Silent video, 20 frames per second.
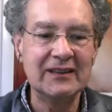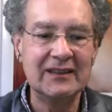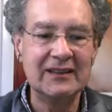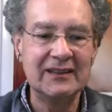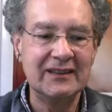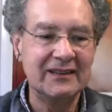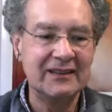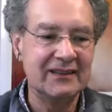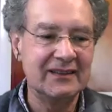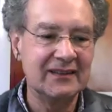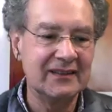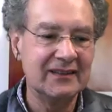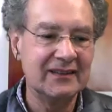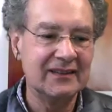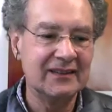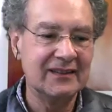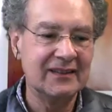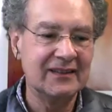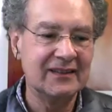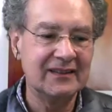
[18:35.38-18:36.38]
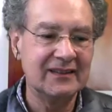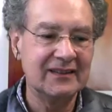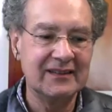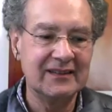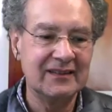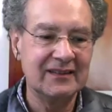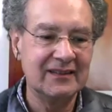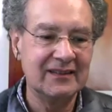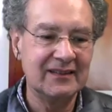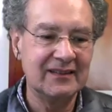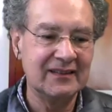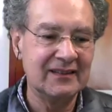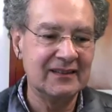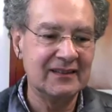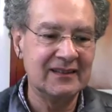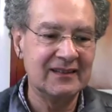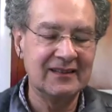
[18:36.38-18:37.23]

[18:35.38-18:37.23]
Nobody speaks.